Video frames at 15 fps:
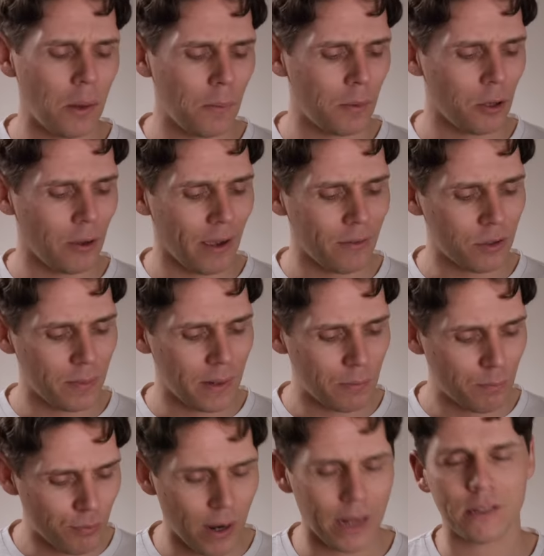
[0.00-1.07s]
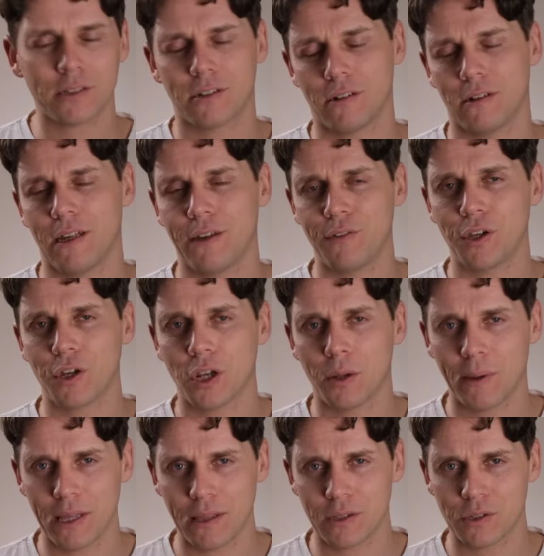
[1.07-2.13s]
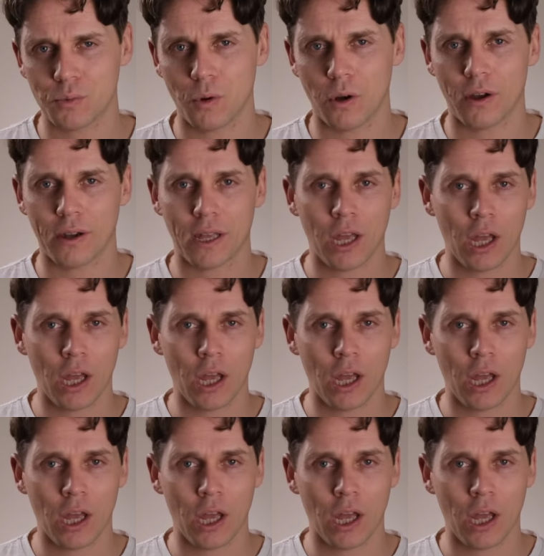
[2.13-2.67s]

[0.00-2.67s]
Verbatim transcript: but you have to be practical if you're gonna make this work.